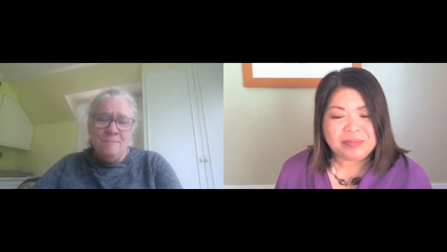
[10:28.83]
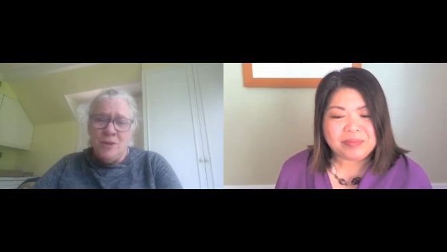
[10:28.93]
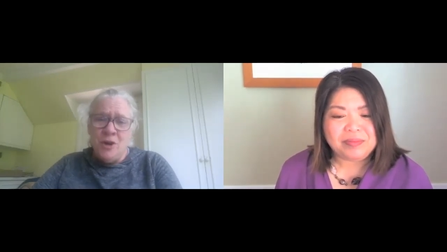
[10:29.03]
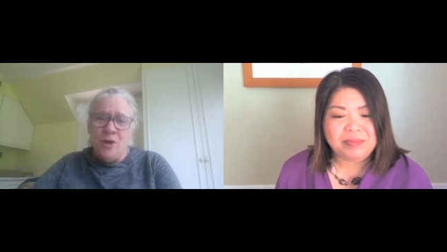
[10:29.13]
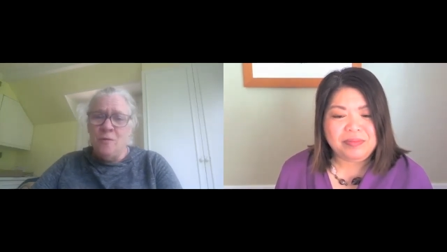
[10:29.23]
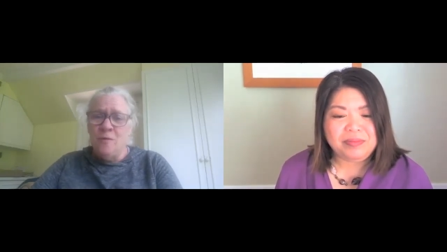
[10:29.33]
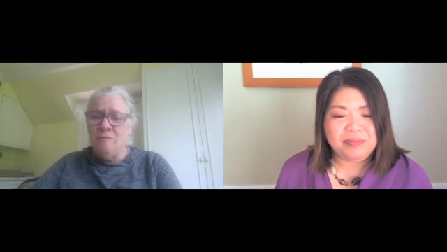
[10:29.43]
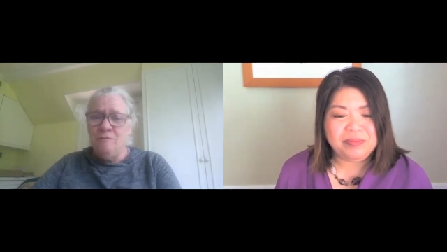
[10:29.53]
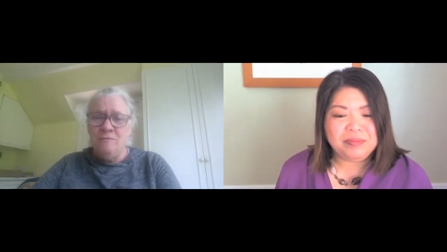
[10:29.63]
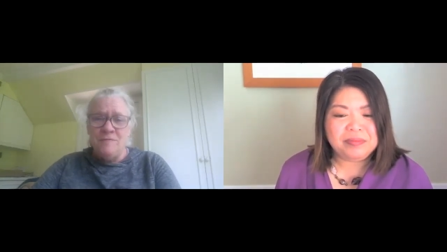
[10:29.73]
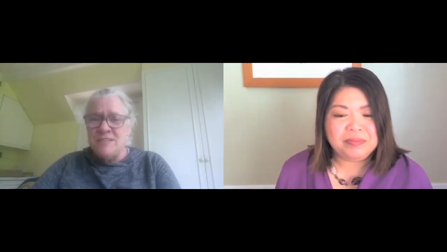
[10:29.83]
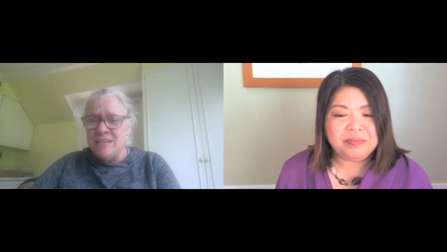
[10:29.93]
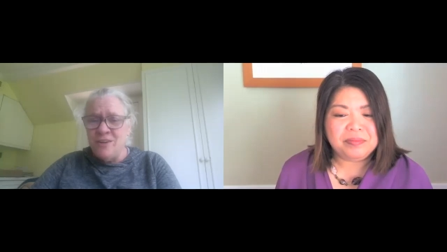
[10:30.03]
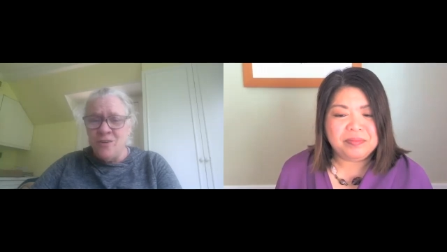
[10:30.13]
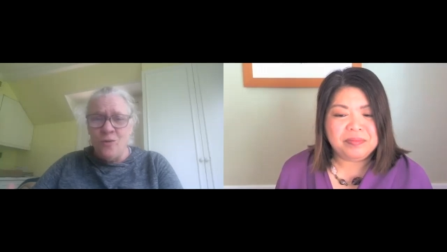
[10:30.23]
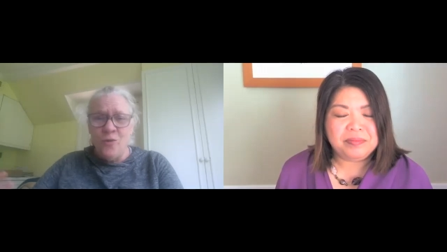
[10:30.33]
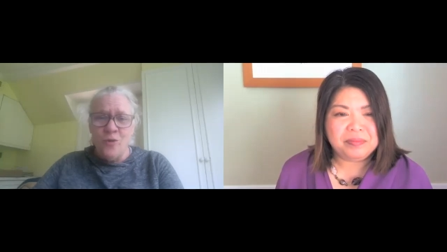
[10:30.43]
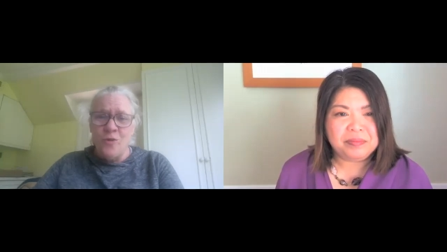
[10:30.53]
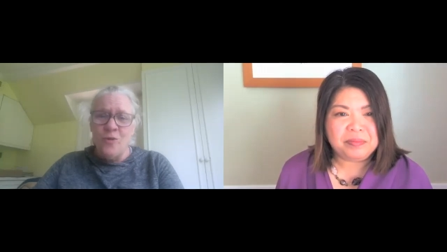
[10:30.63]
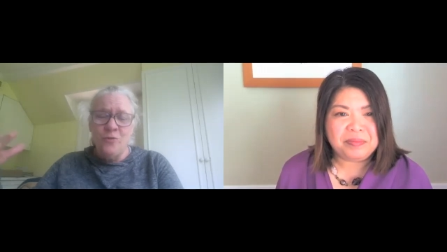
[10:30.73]
Speaker 1: you know, 15 year old
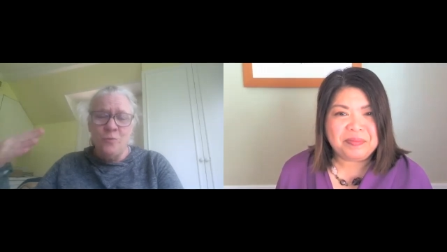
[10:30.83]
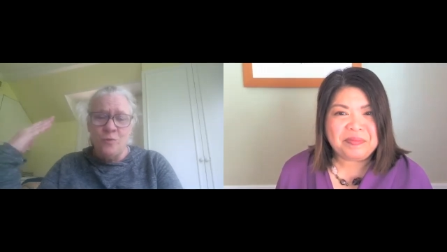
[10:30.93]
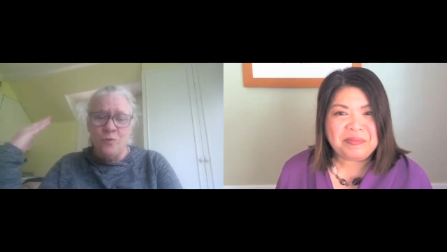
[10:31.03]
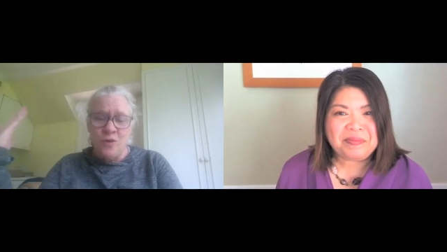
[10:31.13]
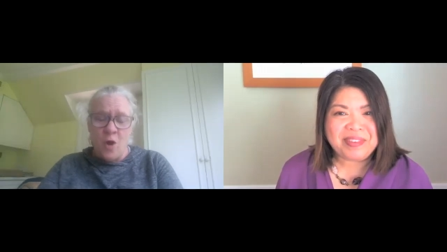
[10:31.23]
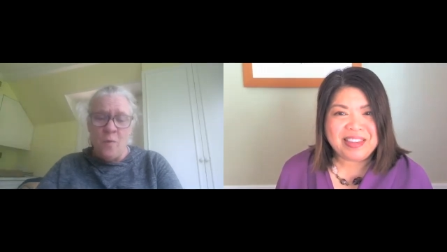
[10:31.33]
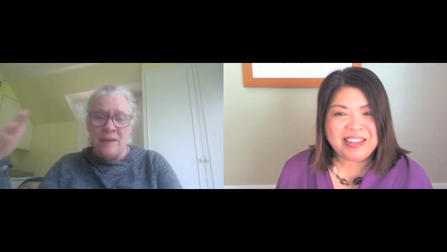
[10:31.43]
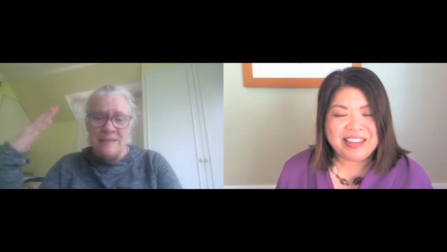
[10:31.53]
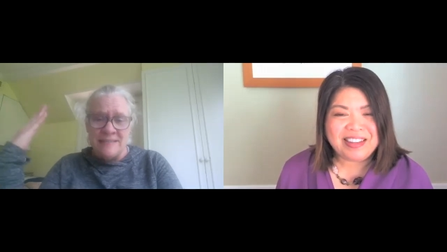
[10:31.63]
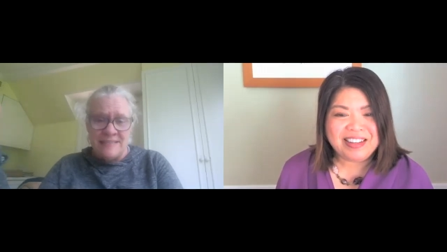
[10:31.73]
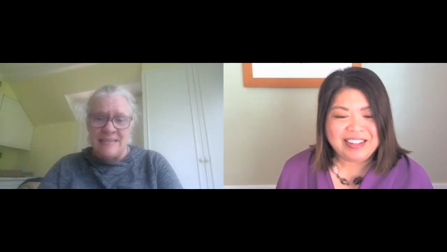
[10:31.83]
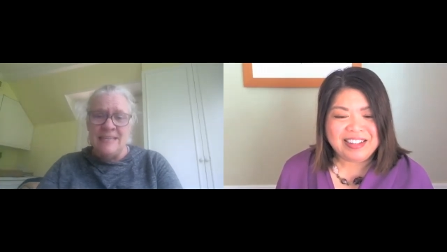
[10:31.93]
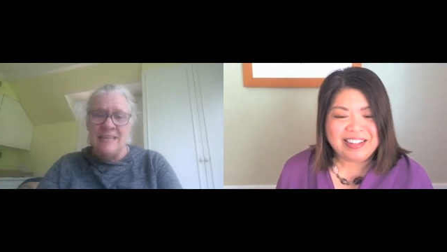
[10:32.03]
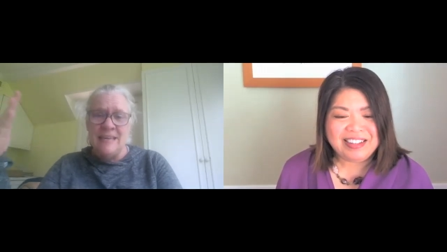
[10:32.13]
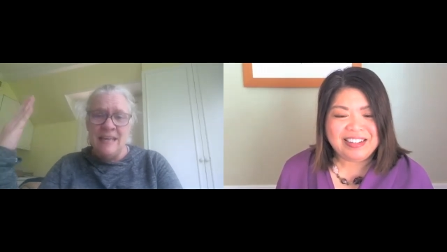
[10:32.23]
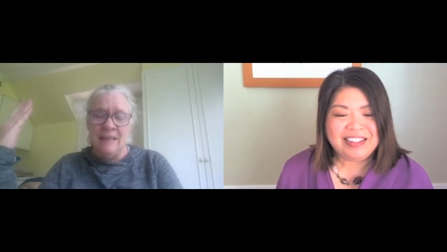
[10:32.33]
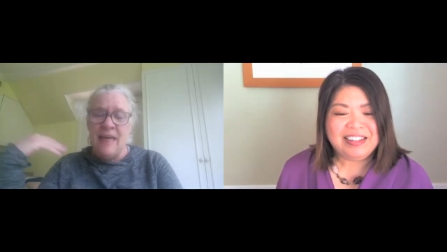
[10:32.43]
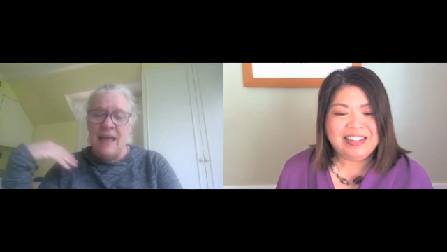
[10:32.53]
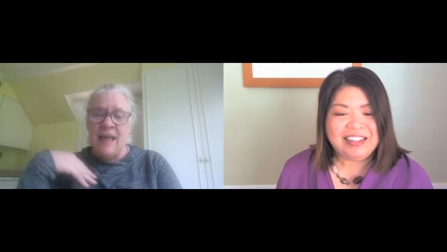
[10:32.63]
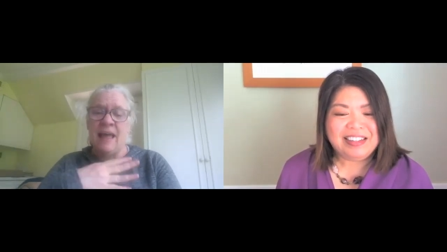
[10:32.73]
girls were going to see,
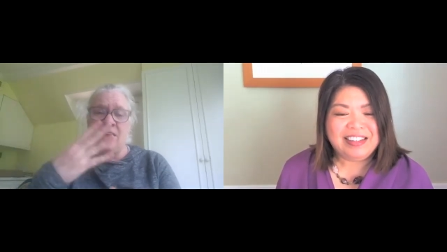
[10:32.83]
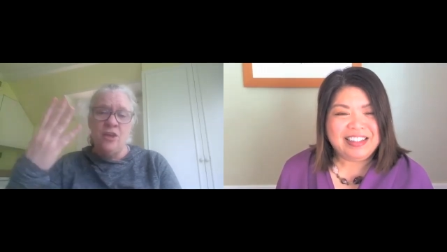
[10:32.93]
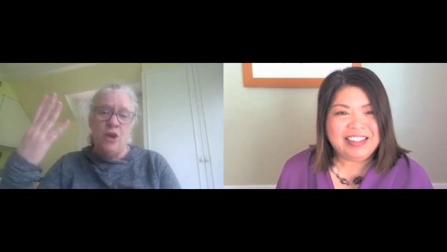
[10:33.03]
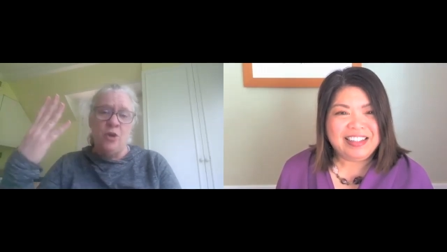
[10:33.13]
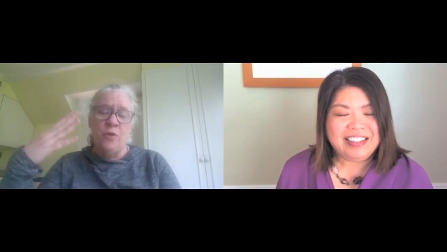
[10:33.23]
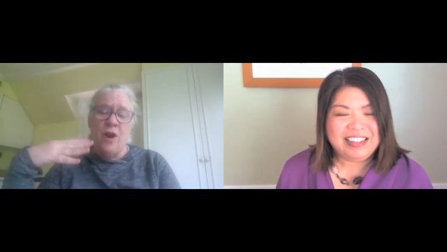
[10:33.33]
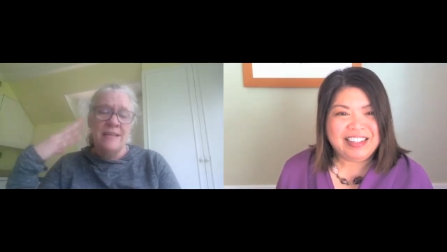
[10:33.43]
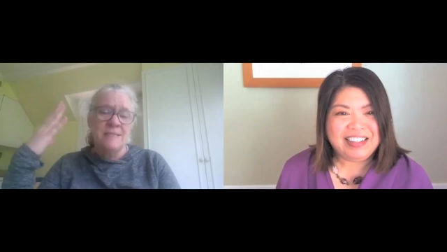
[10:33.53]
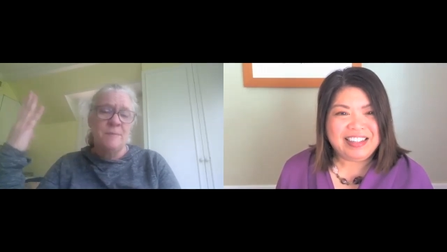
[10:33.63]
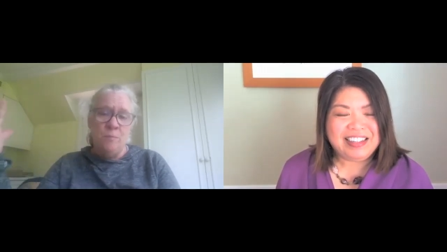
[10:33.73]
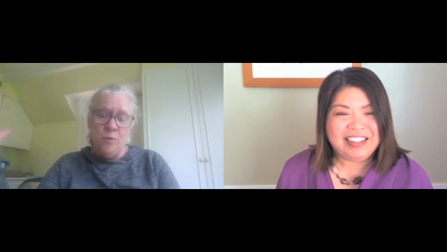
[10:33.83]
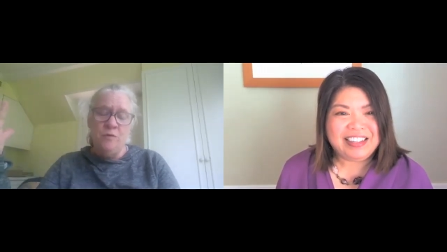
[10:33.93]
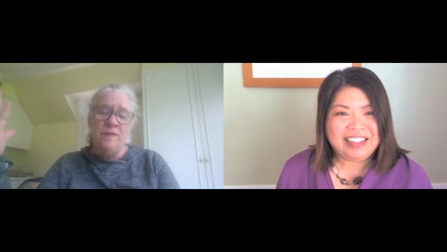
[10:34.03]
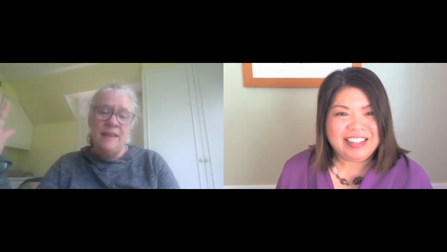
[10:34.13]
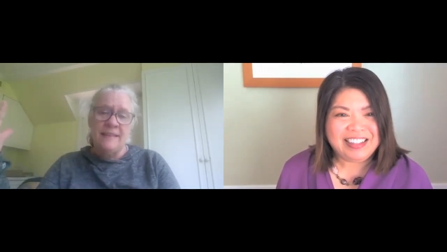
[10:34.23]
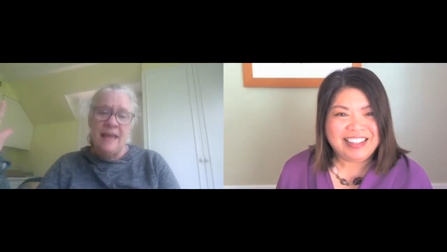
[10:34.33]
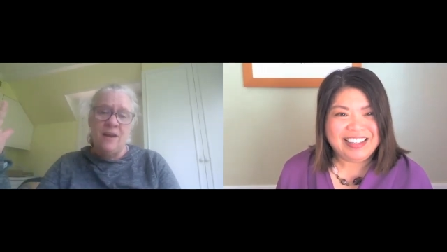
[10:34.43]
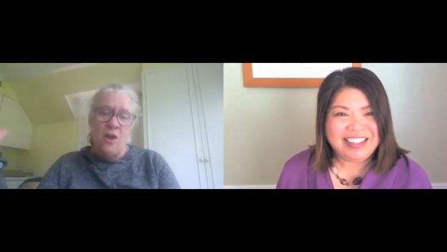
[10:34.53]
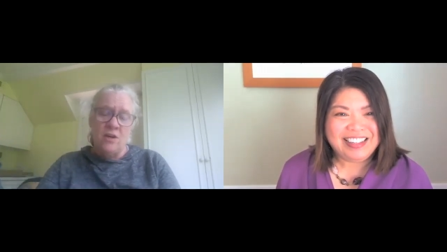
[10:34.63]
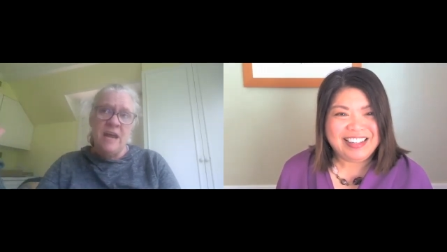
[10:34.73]
like, I, you know, there hasn't been a movie like that in a
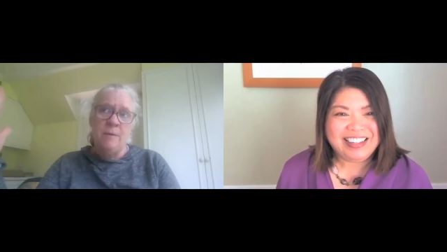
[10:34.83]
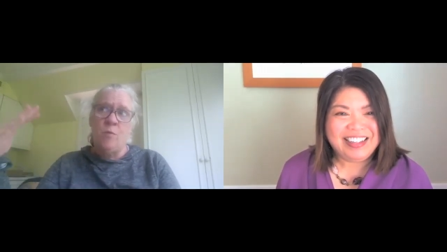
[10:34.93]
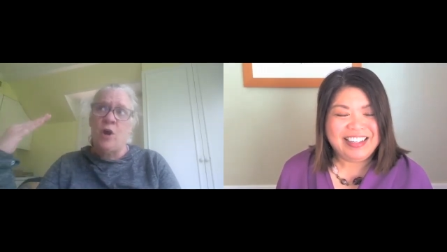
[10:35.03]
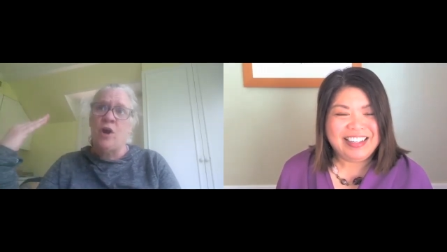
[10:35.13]
long time where